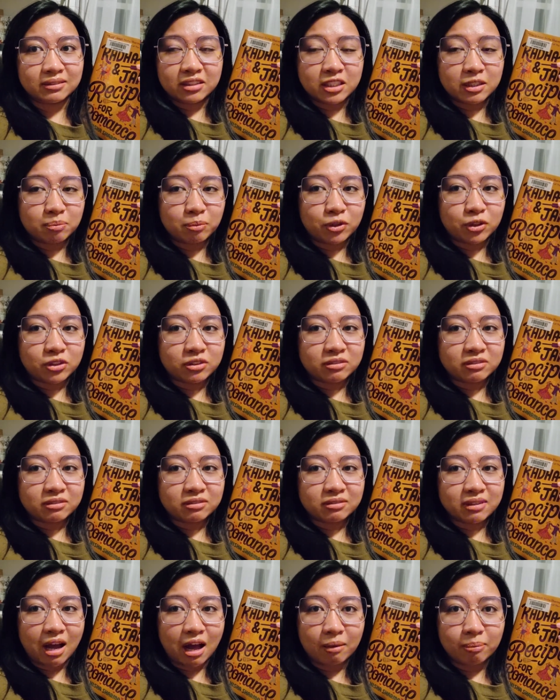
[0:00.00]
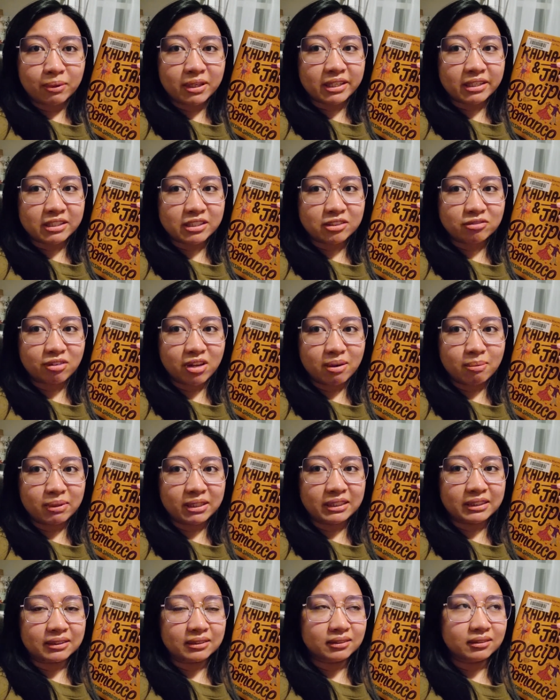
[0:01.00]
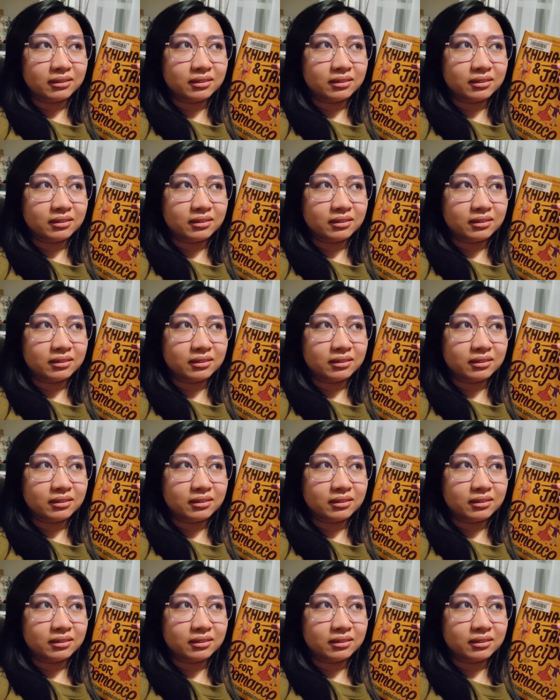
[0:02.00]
and keep on helping his family.